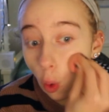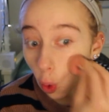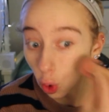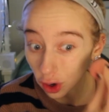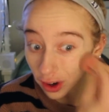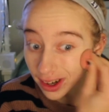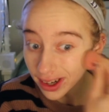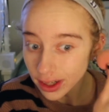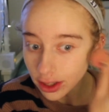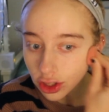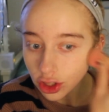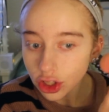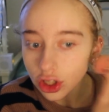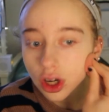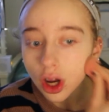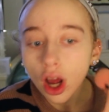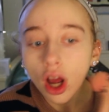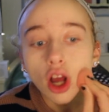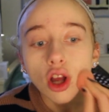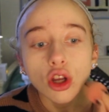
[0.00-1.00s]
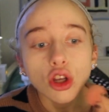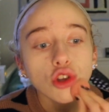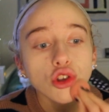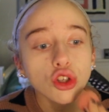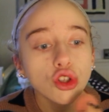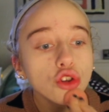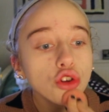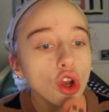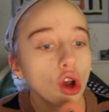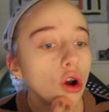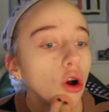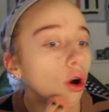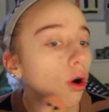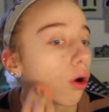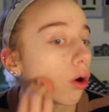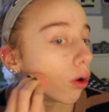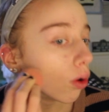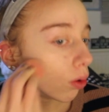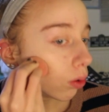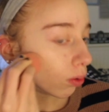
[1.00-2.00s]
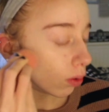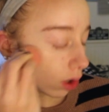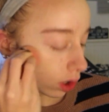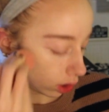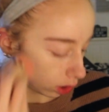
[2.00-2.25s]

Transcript: orange. So